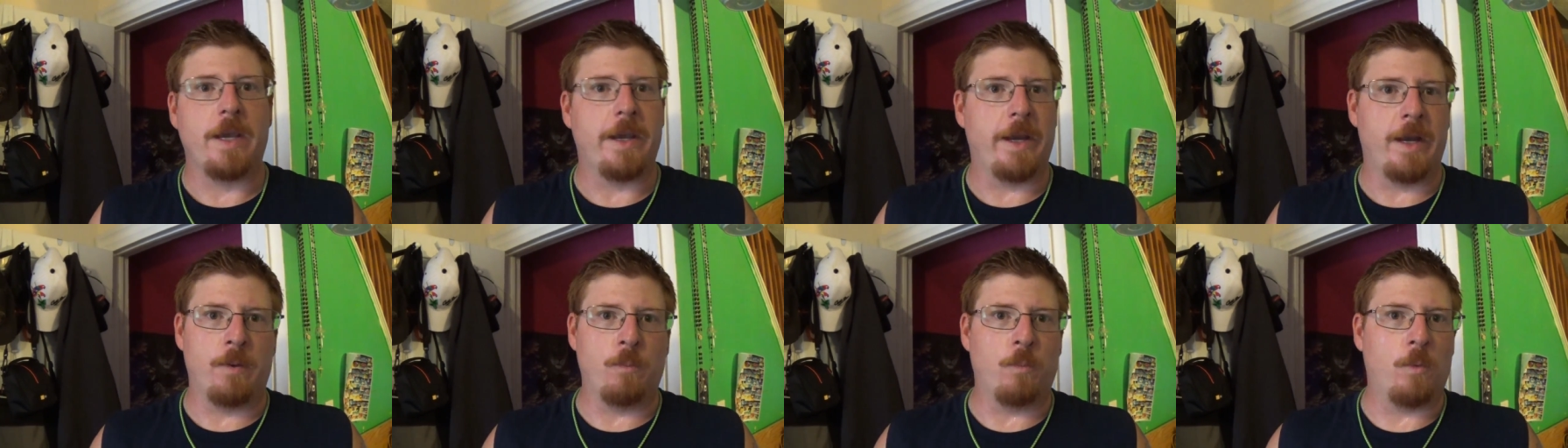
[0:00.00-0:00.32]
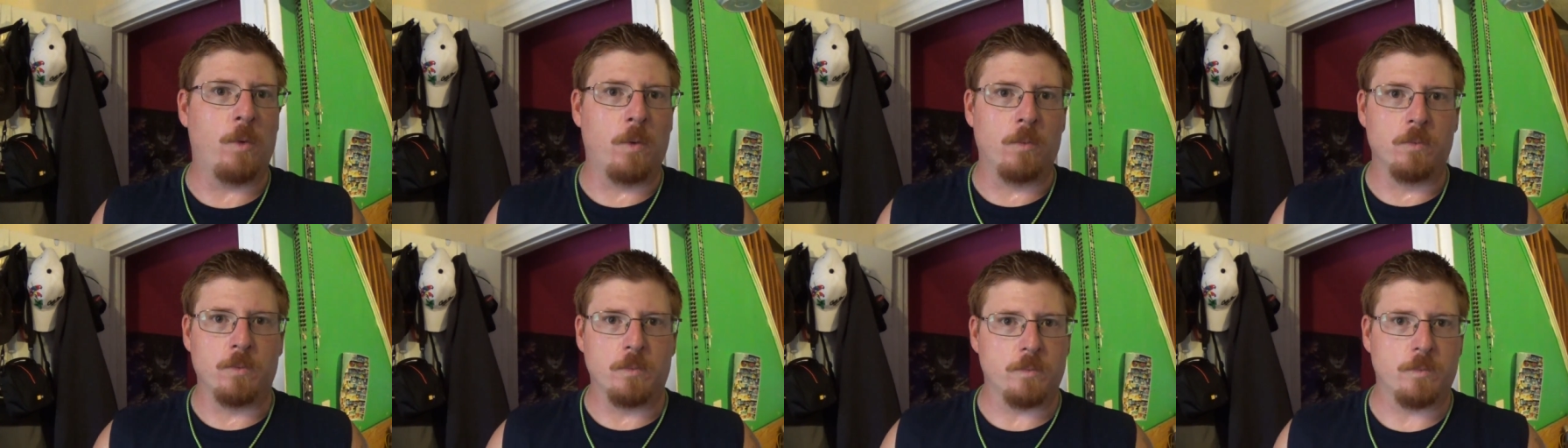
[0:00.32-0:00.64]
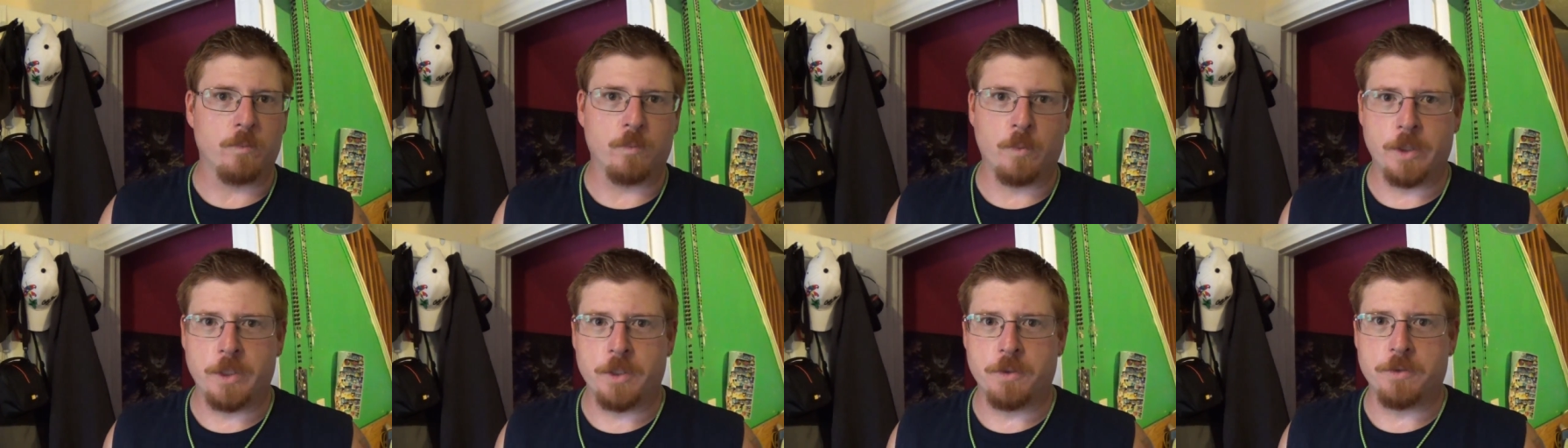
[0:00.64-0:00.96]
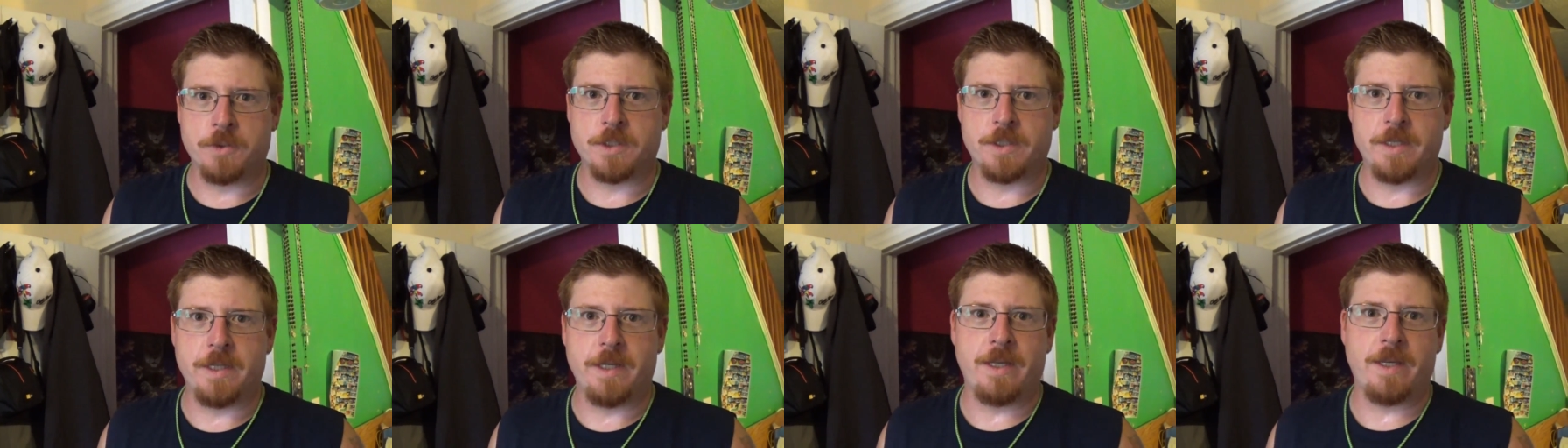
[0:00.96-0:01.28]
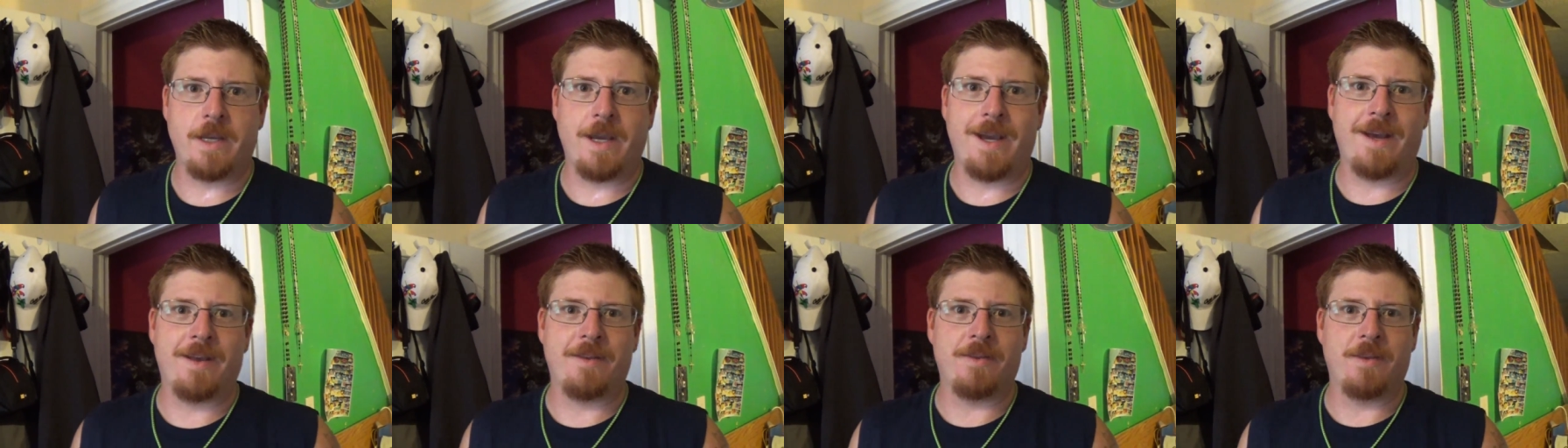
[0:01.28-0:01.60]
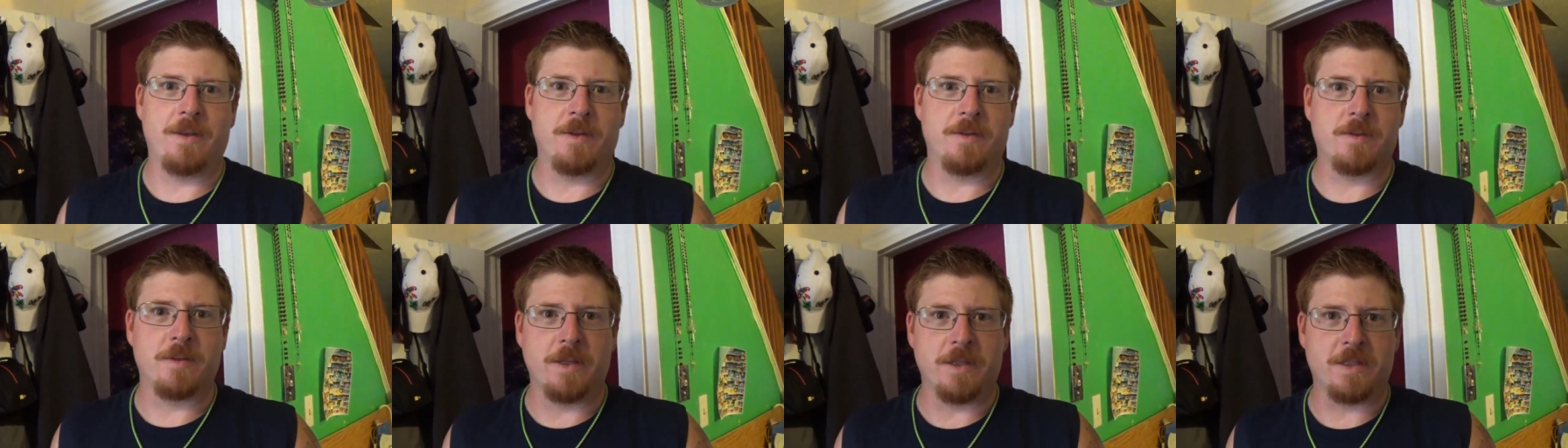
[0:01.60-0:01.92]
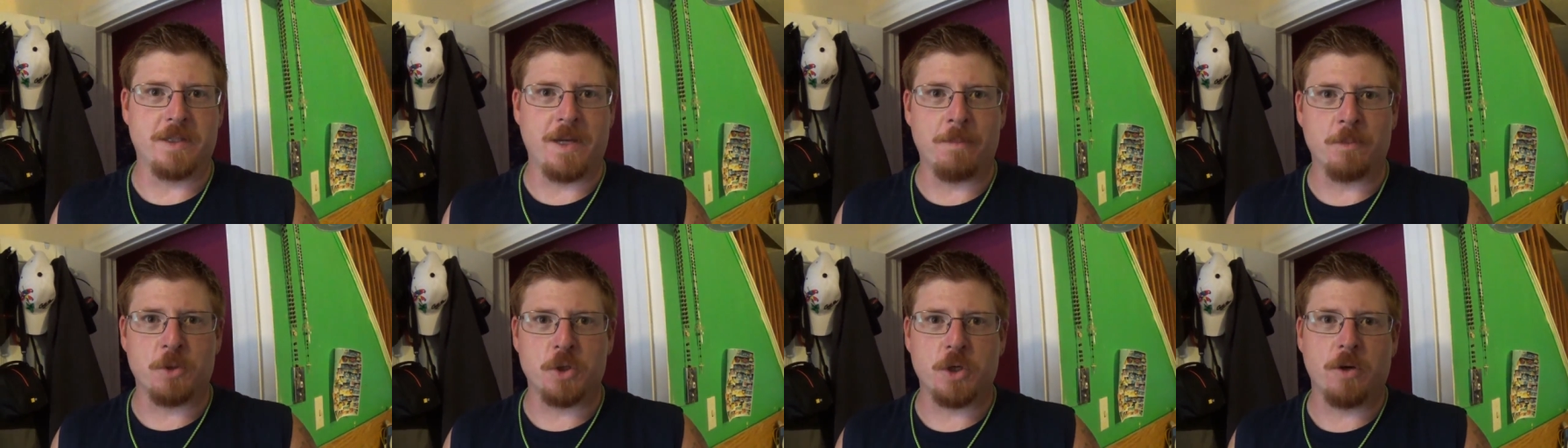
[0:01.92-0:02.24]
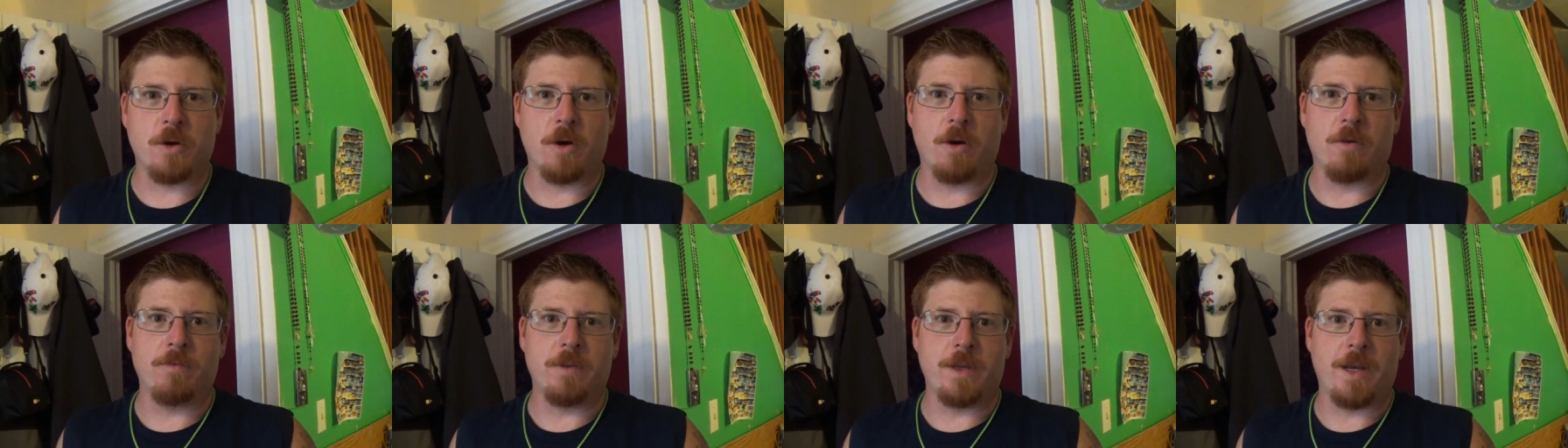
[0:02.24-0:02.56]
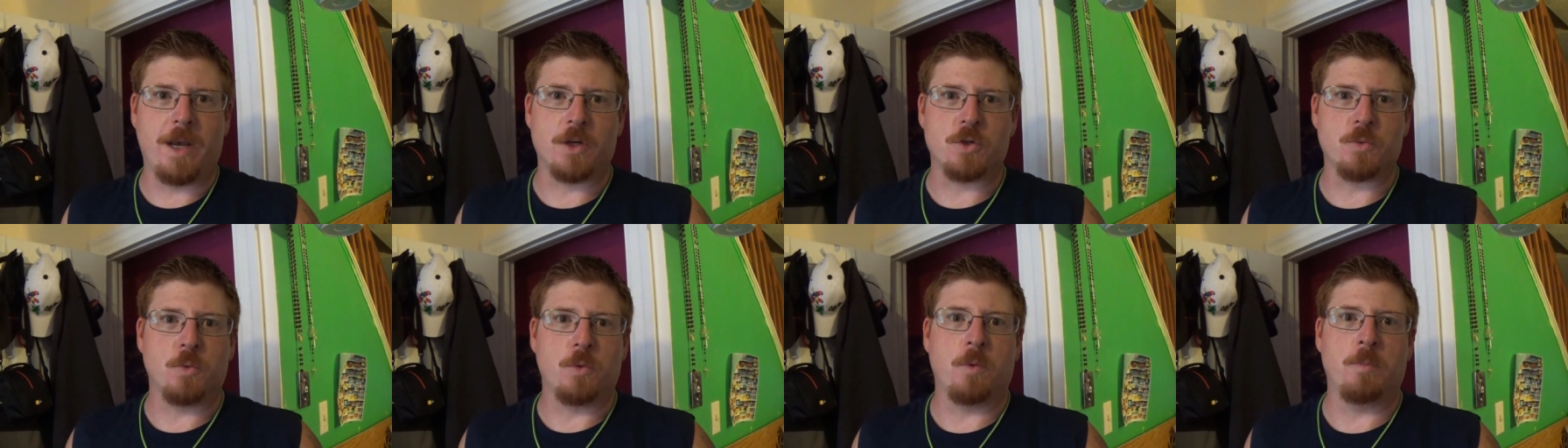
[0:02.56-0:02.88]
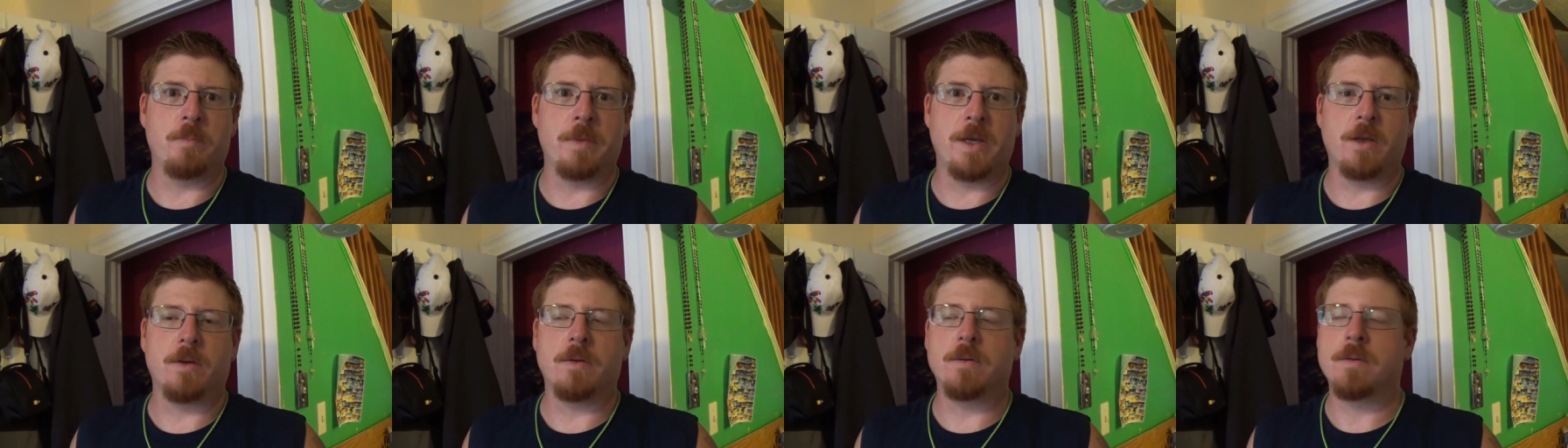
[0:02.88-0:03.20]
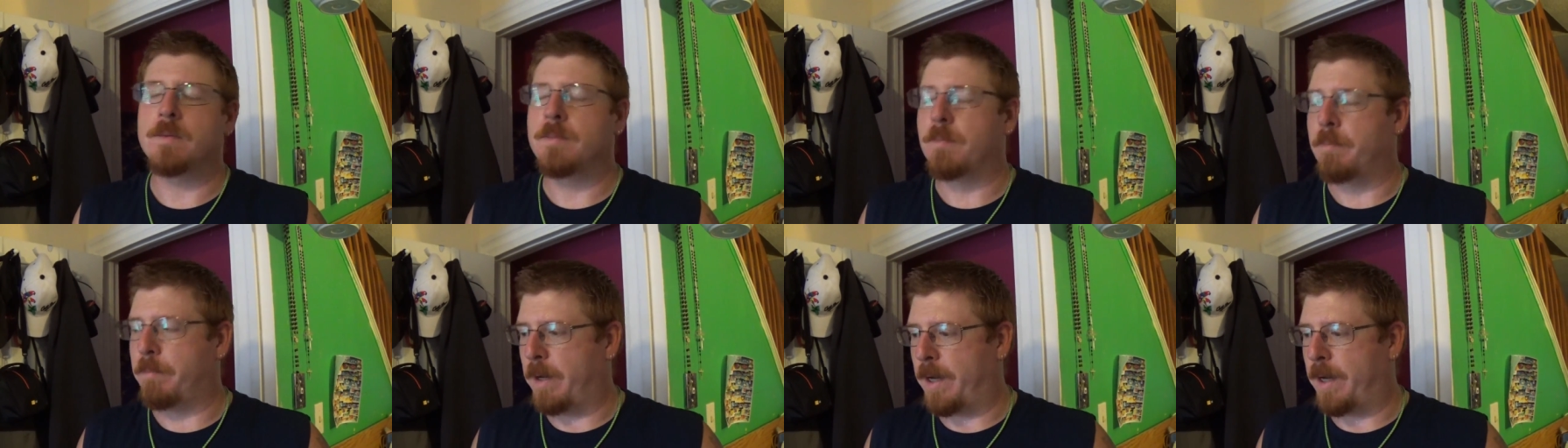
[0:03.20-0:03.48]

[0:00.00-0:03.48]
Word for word: It won't reduce the temperature of the actual meal,